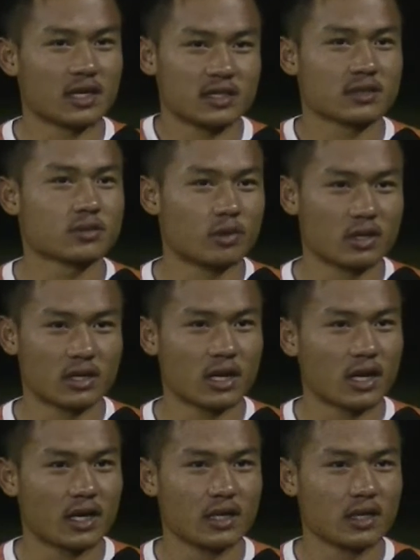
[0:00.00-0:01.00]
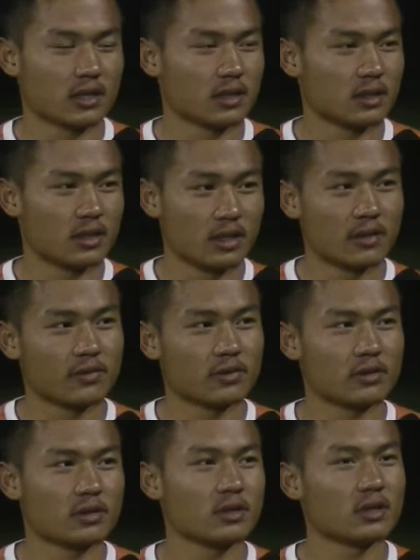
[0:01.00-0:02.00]
I just want a higher
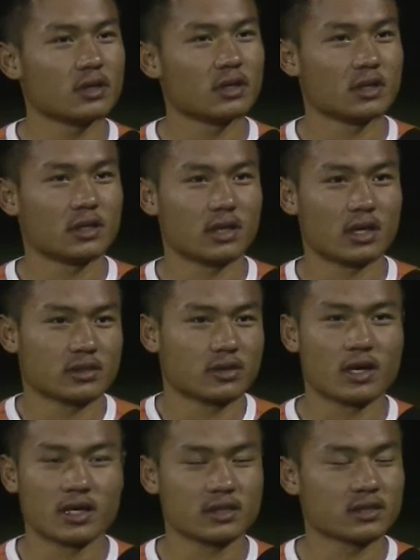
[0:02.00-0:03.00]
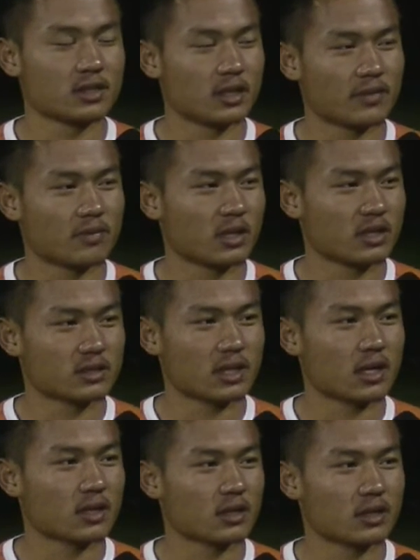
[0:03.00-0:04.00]
level, and so I just love playing
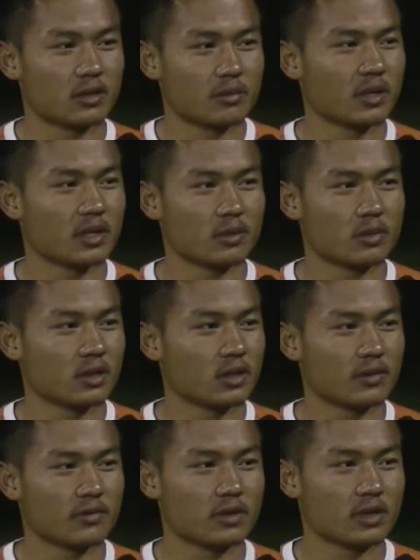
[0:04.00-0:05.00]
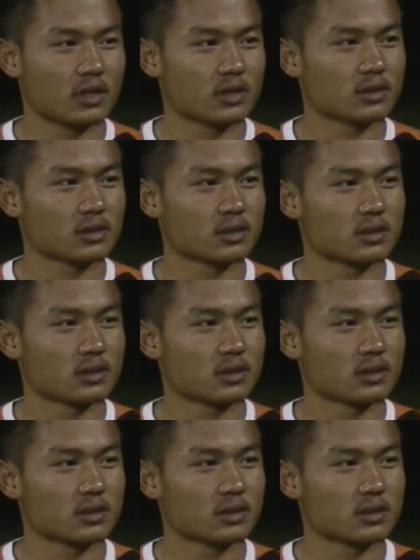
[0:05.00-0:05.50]
soccer. It don't matter what level it is.